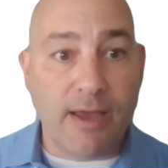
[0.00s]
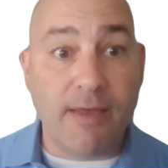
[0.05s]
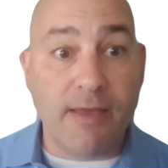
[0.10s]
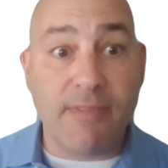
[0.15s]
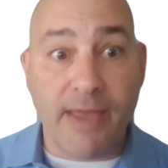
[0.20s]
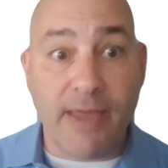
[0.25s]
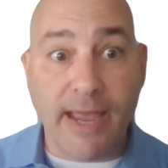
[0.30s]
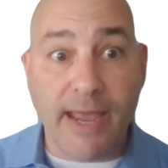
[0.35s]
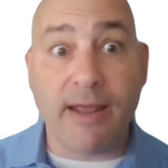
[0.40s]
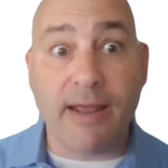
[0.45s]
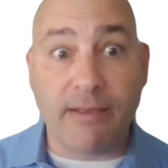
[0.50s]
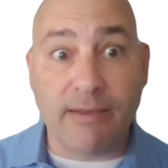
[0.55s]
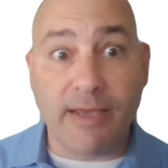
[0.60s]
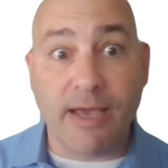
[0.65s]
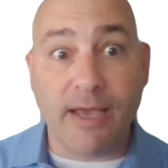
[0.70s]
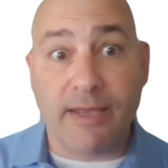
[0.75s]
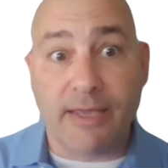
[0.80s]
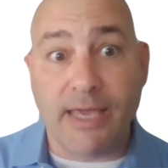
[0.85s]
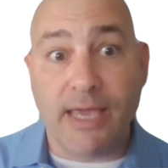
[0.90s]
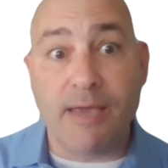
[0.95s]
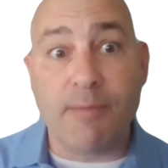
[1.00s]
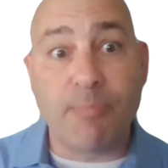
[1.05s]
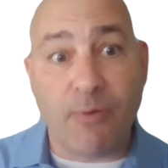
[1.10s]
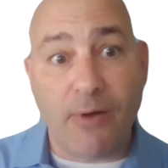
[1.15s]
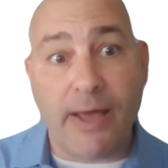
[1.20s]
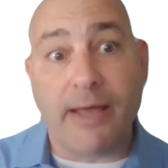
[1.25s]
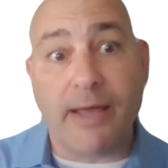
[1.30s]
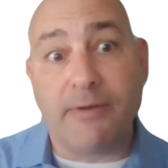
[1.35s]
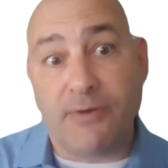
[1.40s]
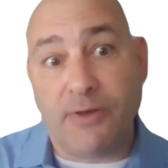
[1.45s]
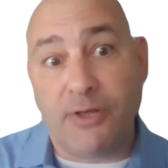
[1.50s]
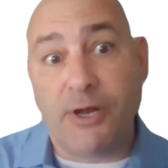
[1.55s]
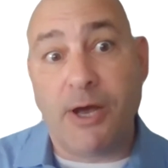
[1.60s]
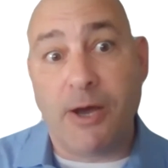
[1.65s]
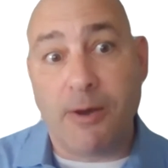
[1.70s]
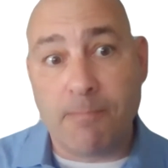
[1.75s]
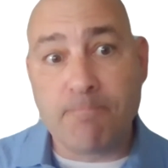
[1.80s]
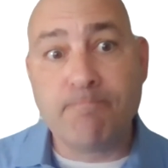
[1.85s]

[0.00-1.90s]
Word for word: and they yeah, had I mean, a game plan. You know.